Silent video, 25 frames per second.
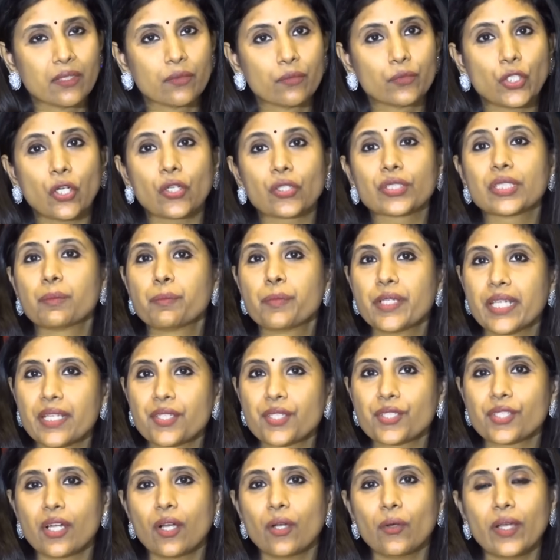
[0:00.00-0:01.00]
Dr.
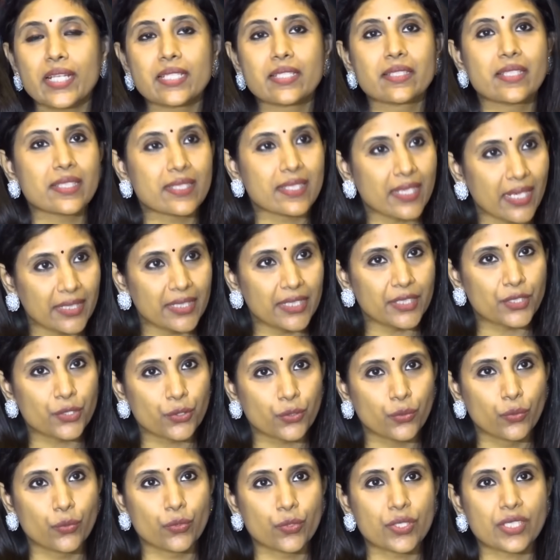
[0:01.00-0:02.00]
B.S. Rao has decided
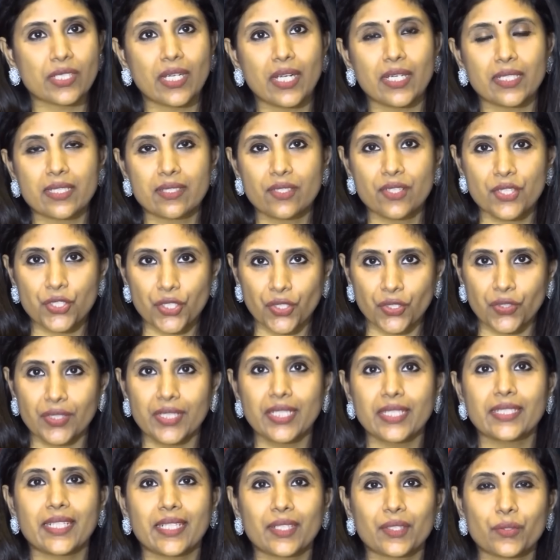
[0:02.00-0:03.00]
to start Sri
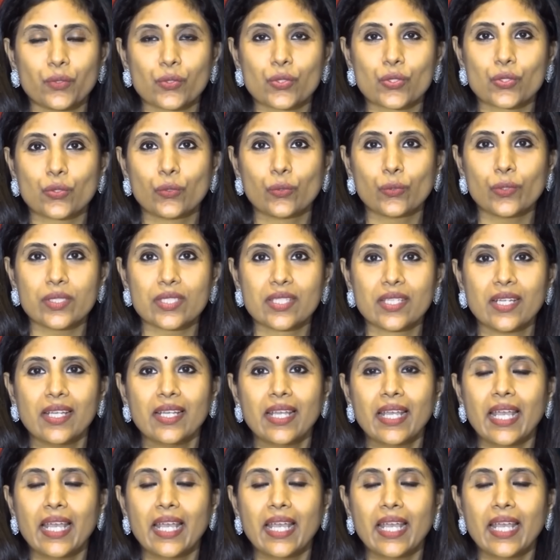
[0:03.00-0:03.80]
Chaitanya Techno Schools.